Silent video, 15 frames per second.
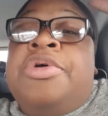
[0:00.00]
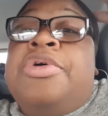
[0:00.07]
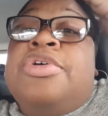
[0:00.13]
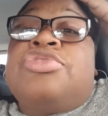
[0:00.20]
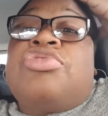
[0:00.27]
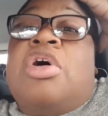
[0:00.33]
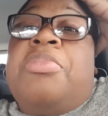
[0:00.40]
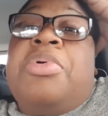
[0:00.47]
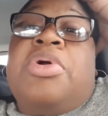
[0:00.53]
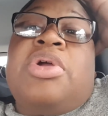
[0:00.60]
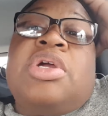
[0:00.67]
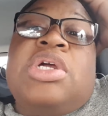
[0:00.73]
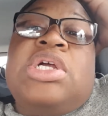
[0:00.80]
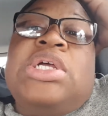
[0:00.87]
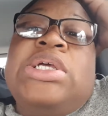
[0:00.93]

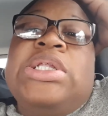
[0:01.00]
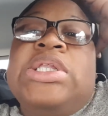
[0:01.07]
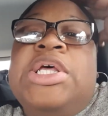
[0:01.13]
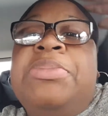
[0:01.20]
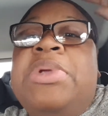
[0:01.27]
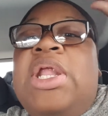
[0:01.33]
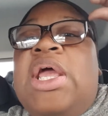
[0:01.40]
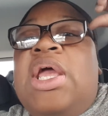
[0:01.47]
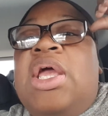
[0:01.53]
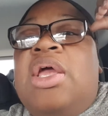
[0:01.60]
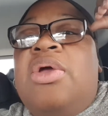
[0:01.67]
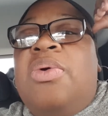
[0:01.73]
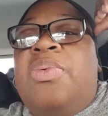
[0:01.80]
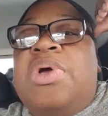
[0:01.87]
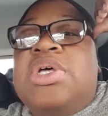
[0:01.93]
strawberry
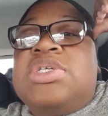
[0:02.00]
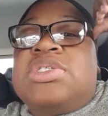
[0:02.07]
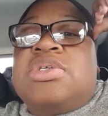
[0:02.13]
lemonade with